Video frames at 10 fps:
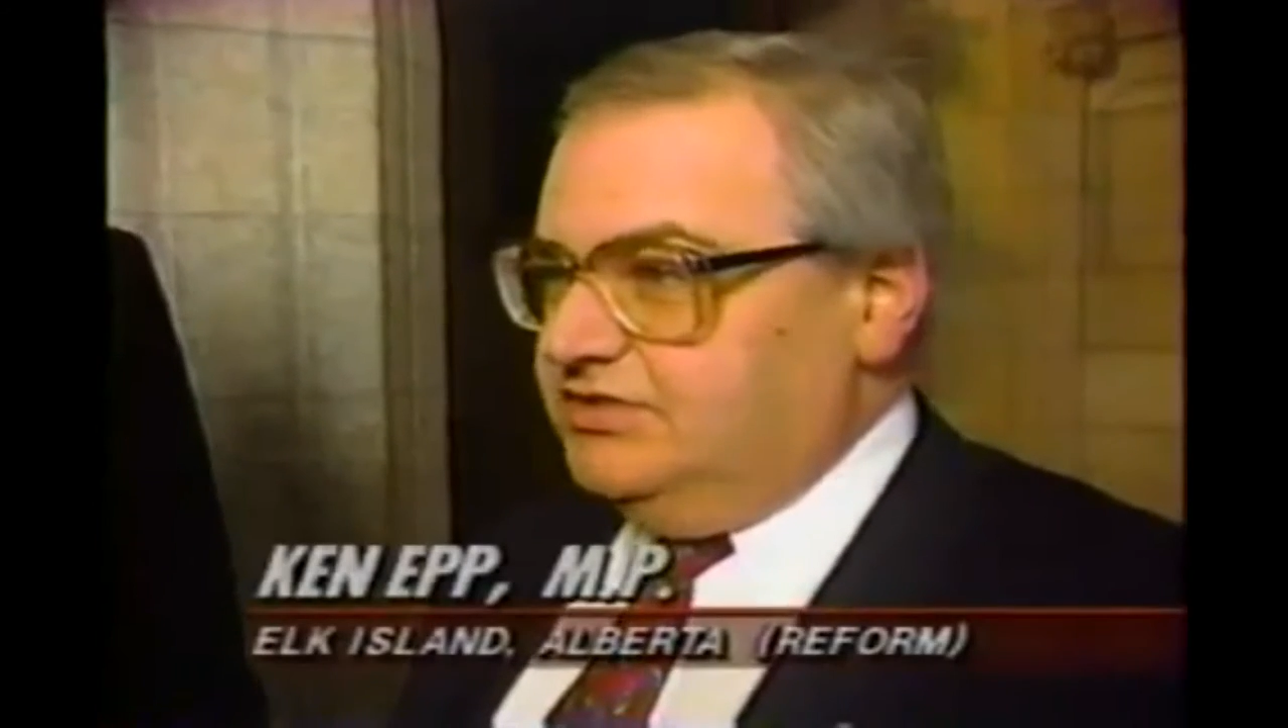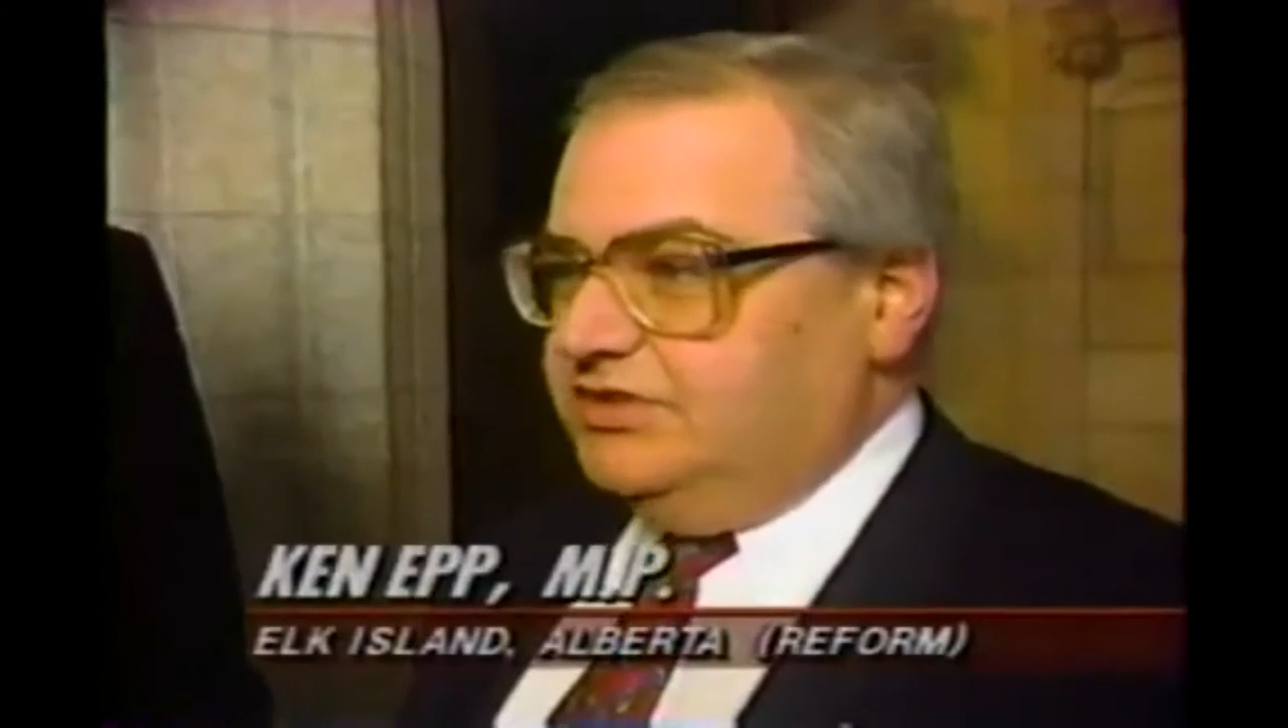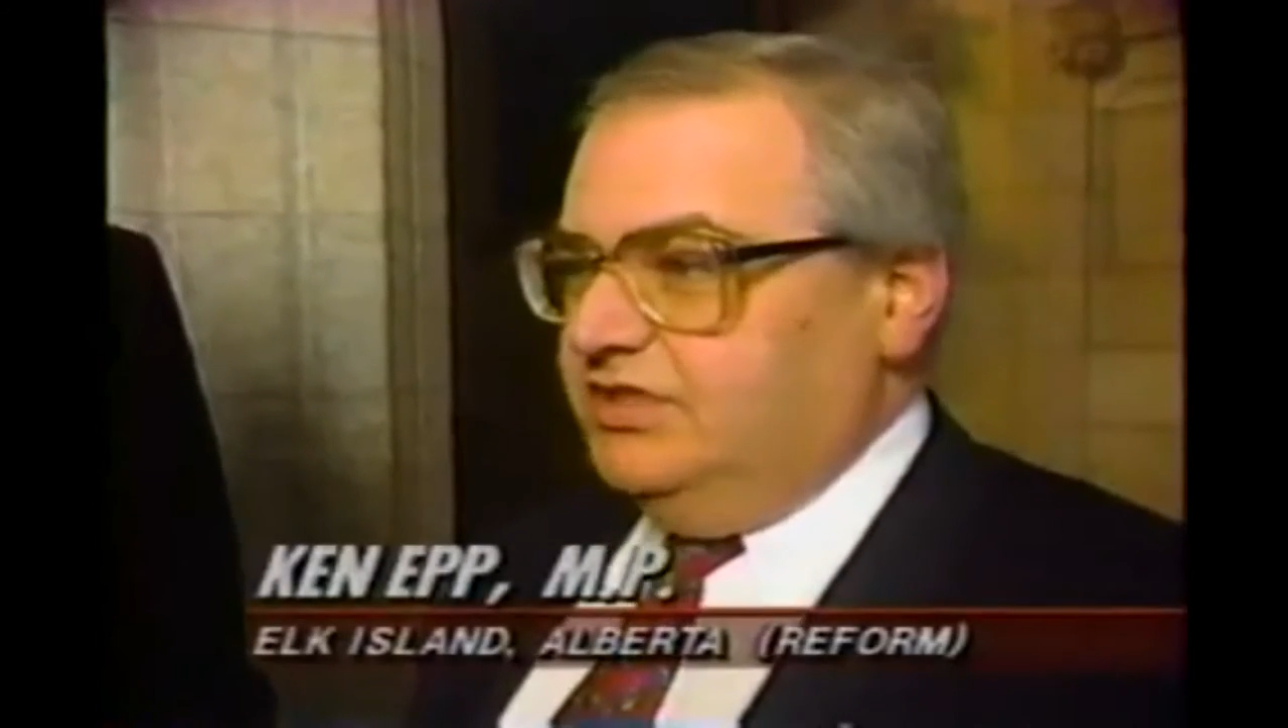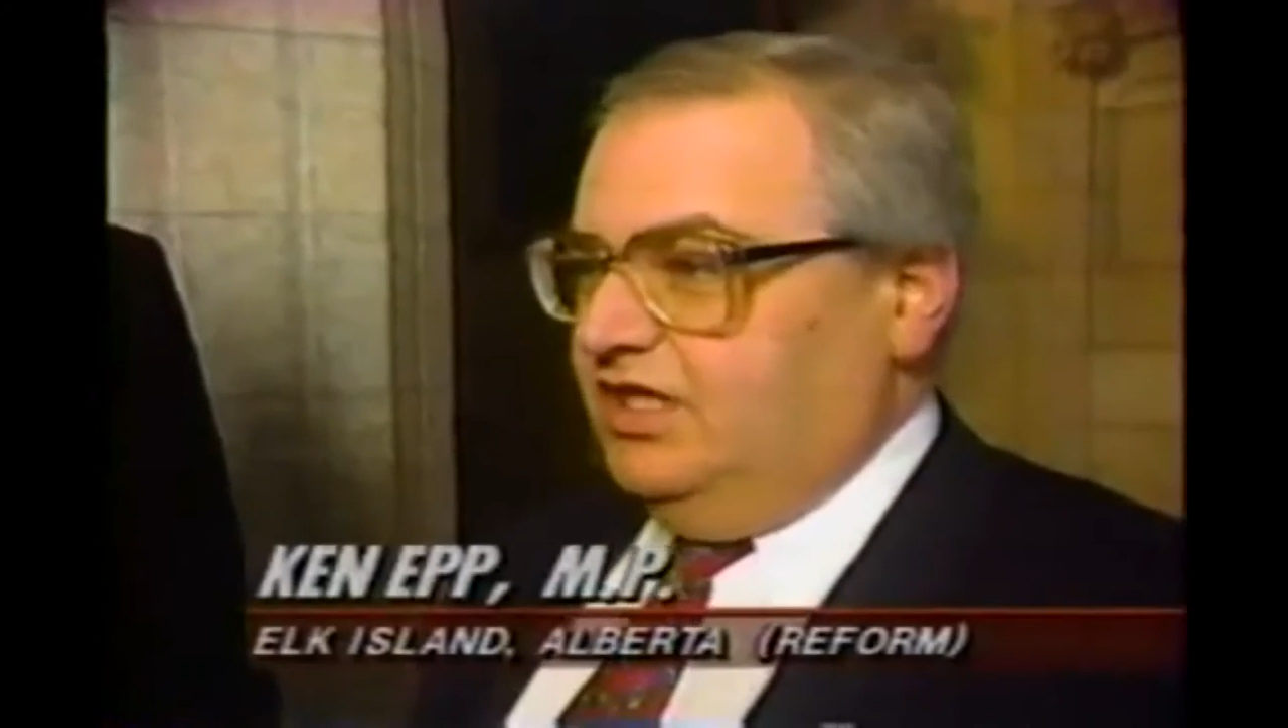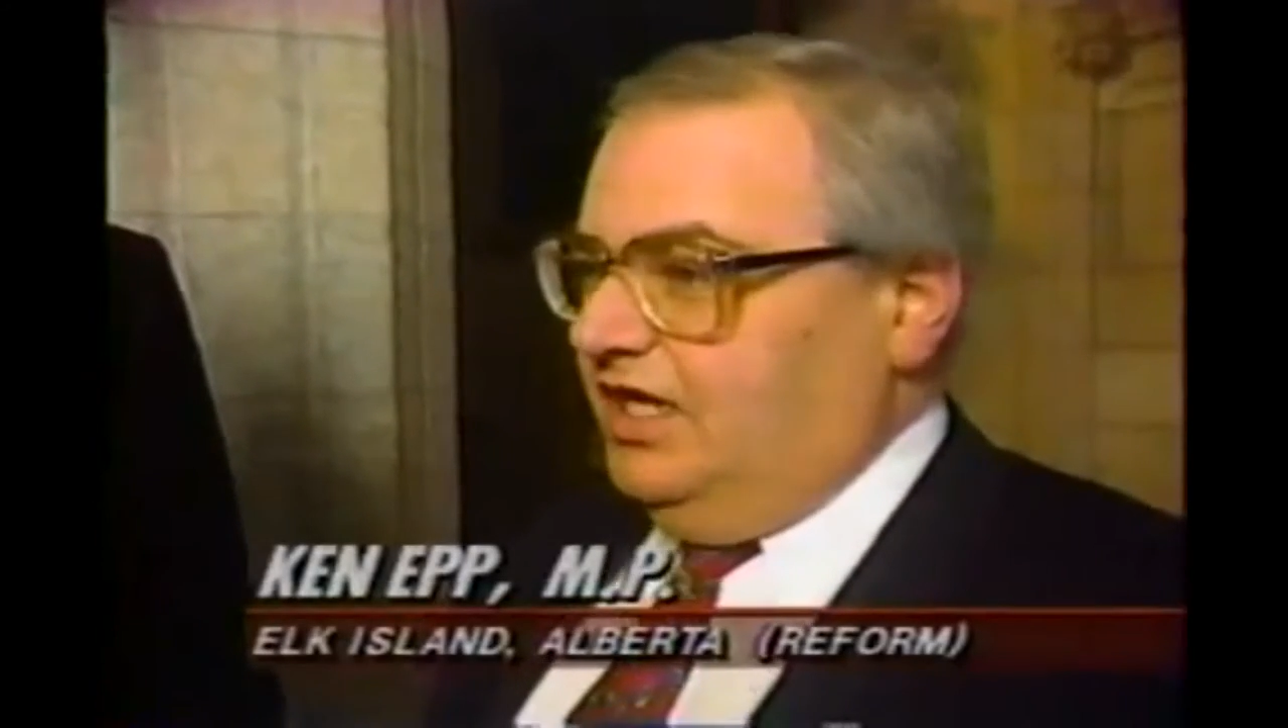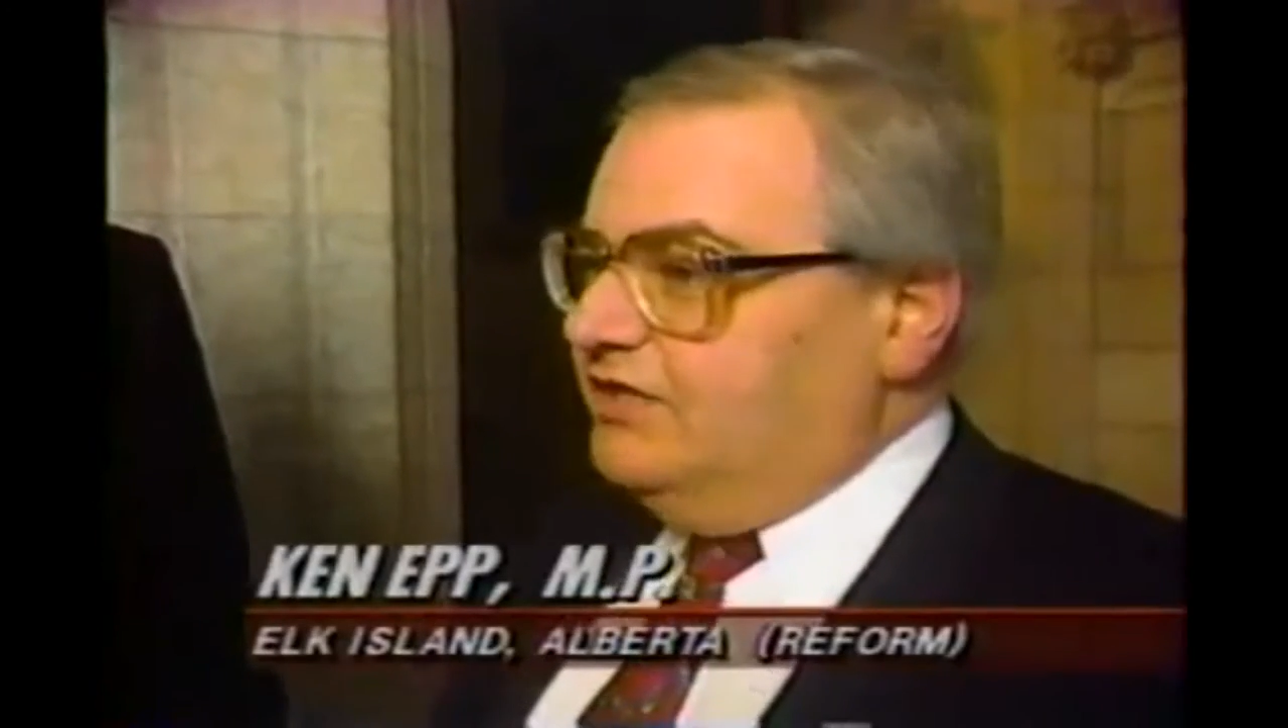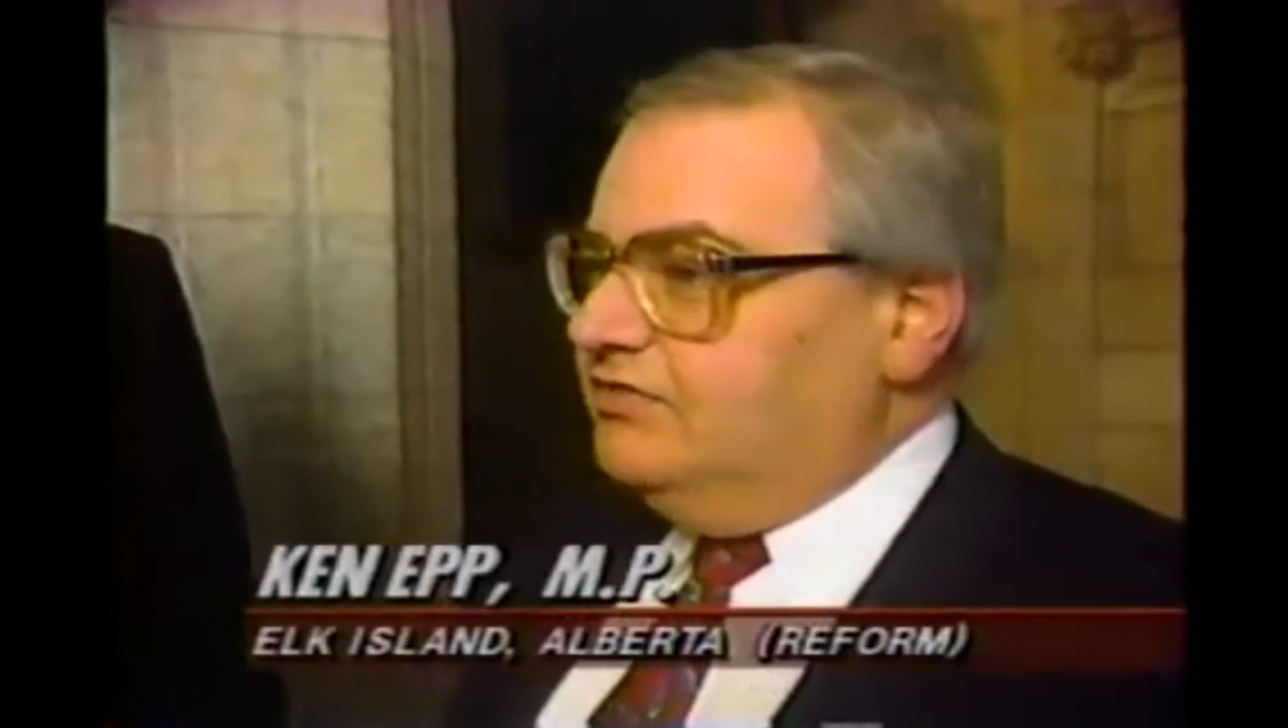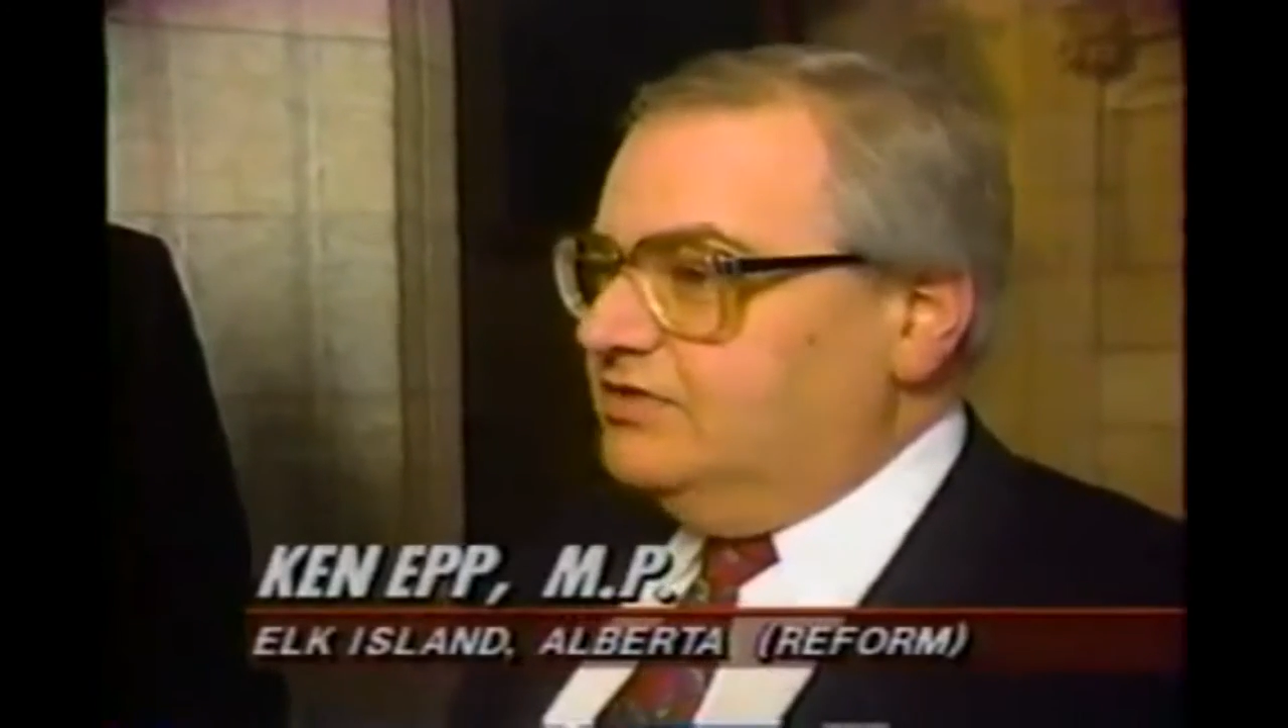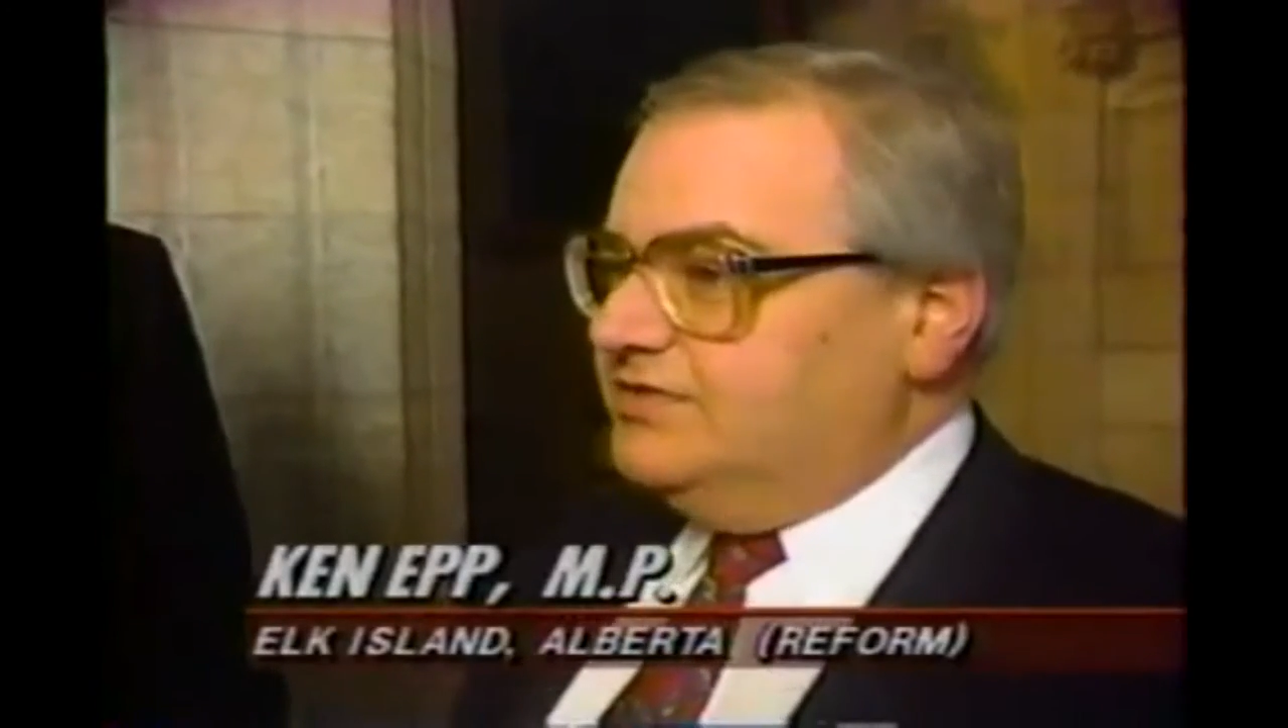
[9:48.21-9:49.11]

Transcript: first year